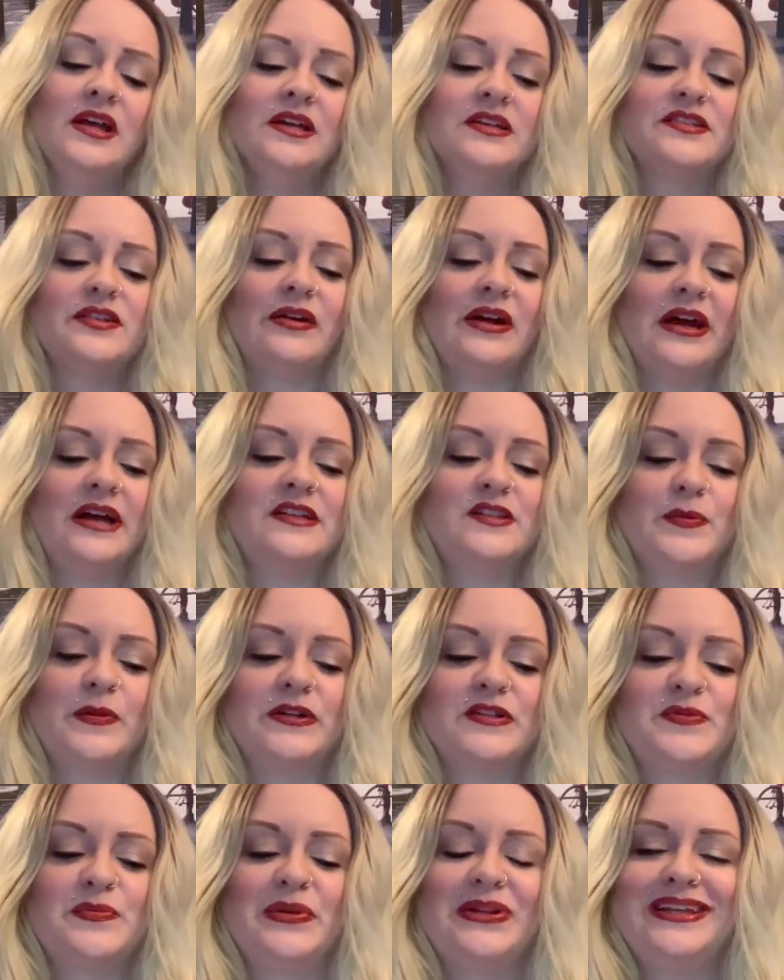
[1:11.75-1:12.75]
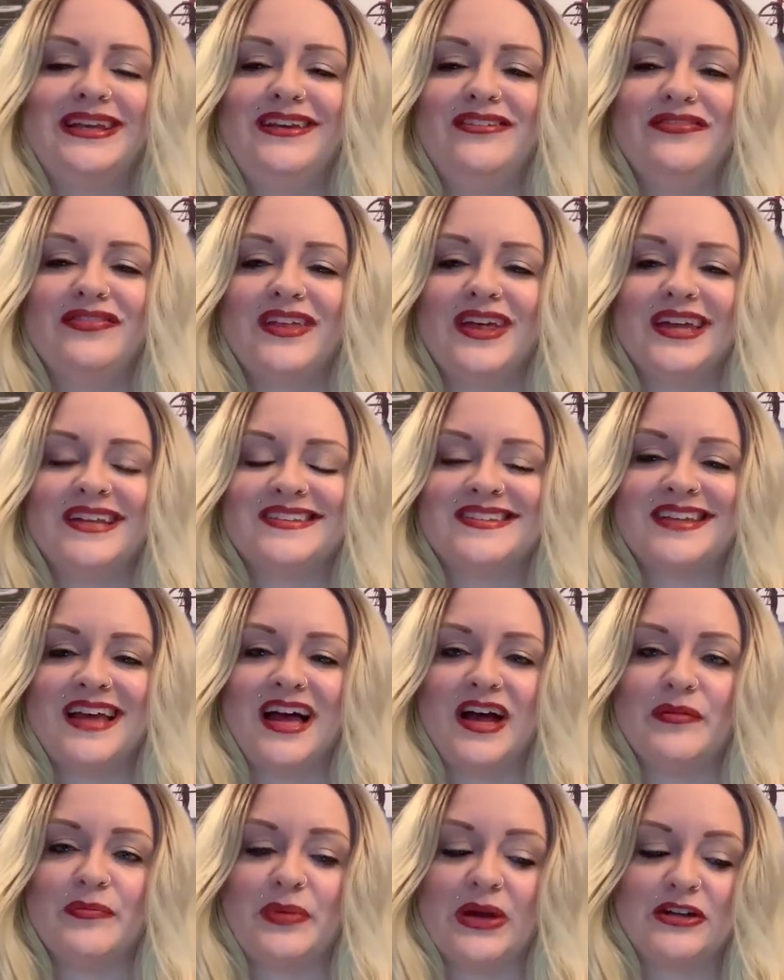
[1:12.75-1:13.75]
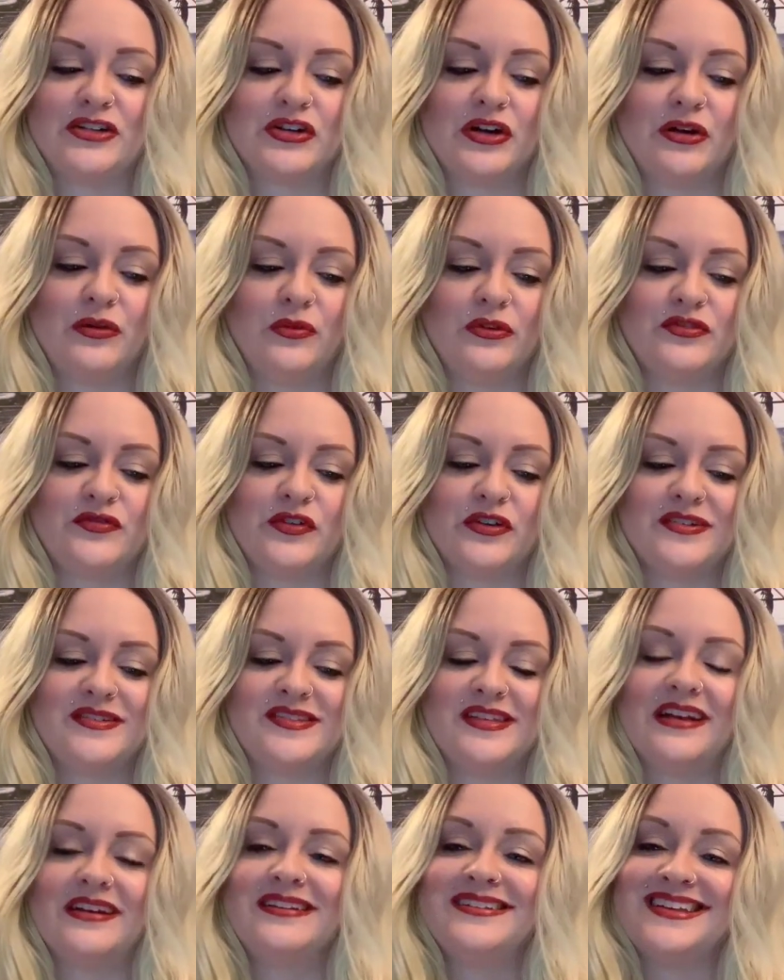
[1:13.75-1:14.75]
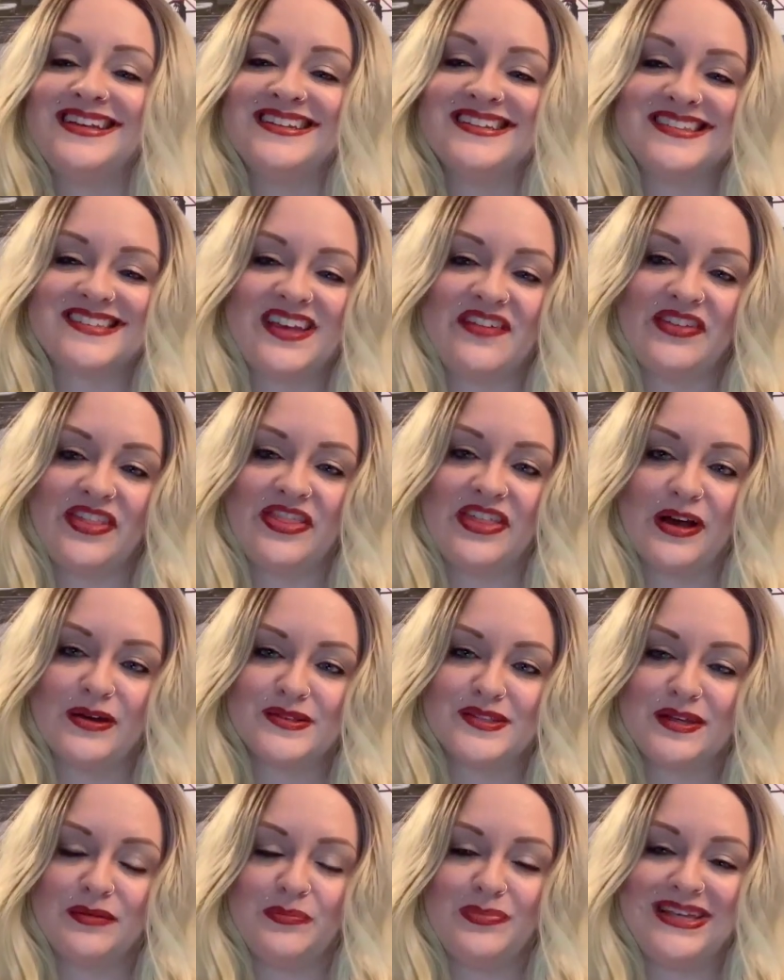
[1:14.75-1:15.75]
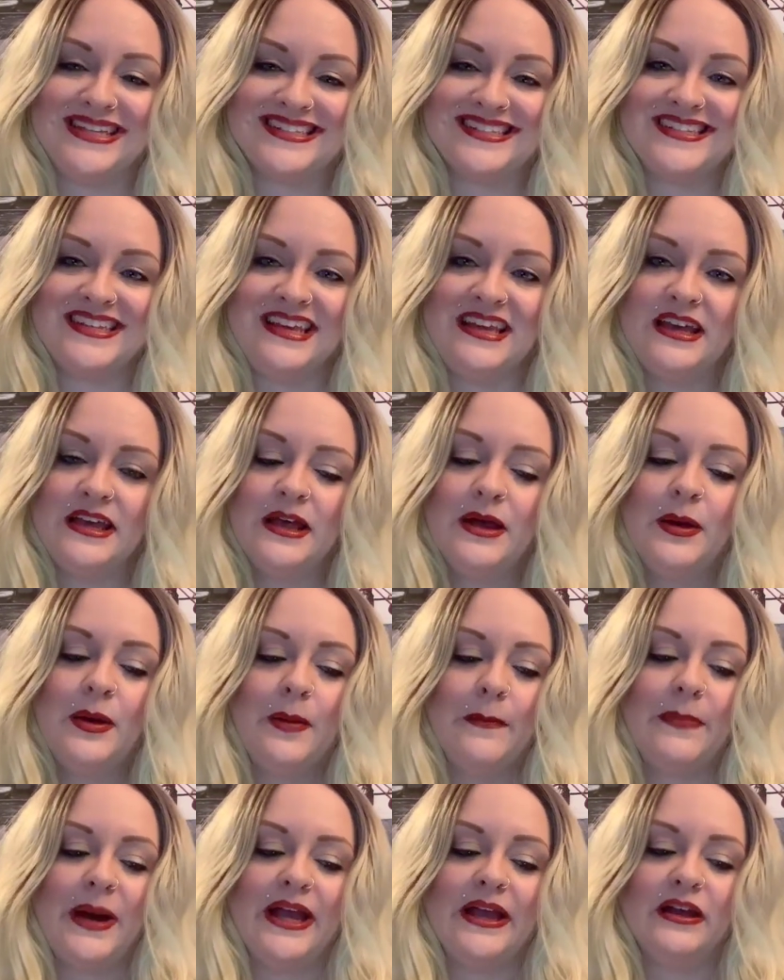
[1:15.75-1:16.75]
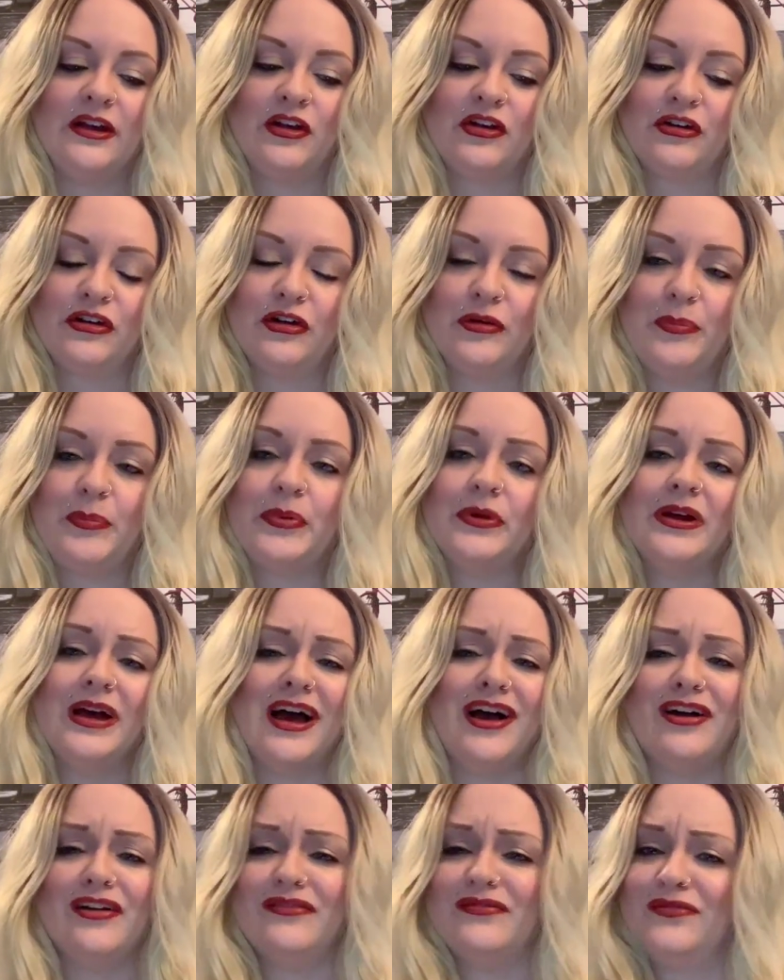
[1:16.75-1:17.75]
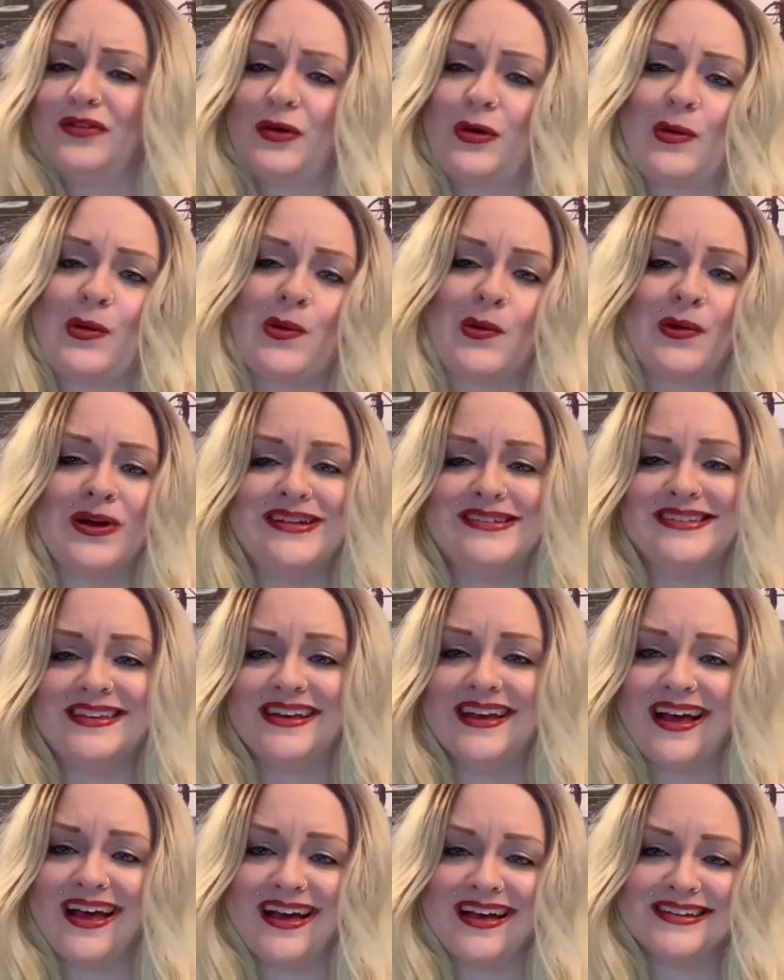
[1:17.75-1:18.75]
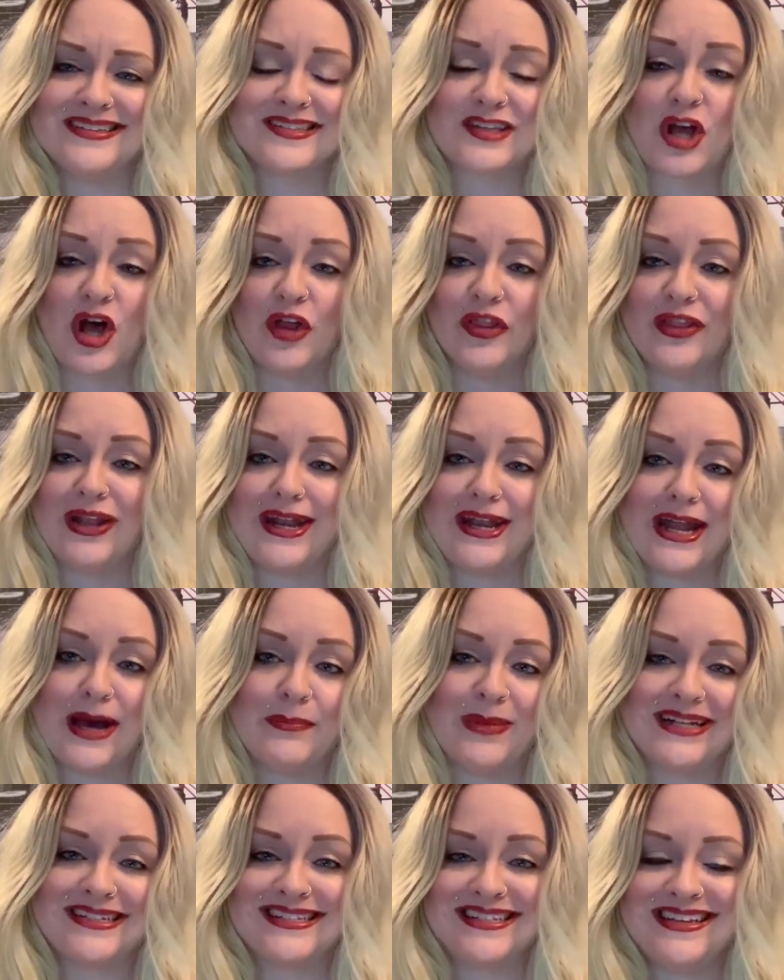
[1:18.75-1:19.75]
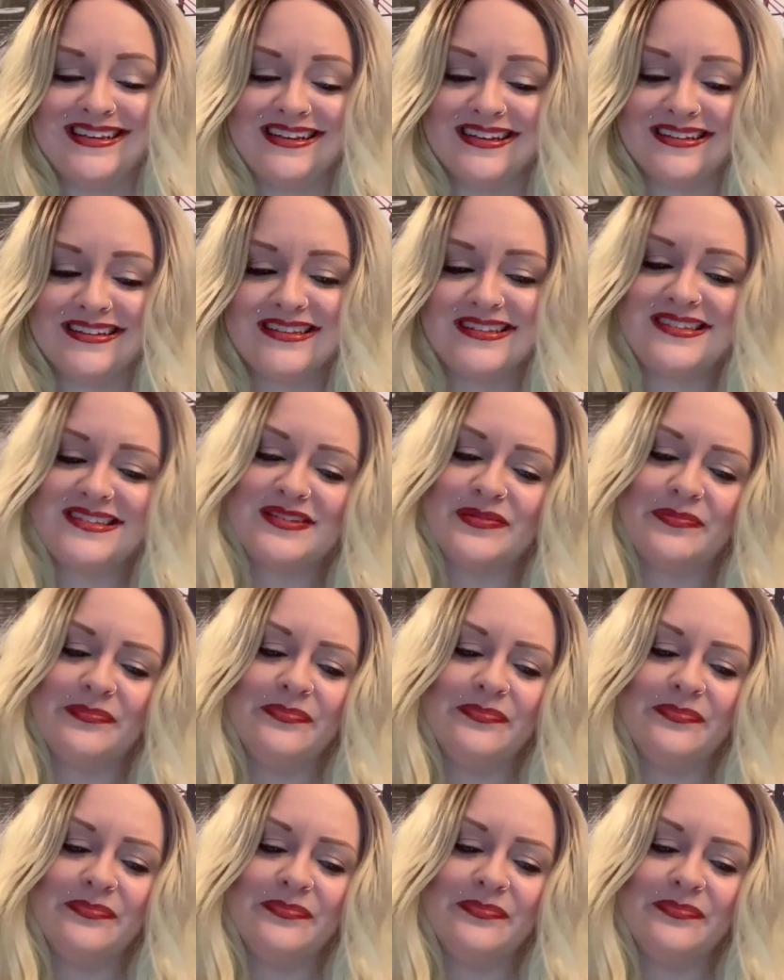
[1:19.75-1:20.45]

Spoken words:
So now experts believe that Petra was first settled in 7000 BC by a group of crazy guys called the Nabateans.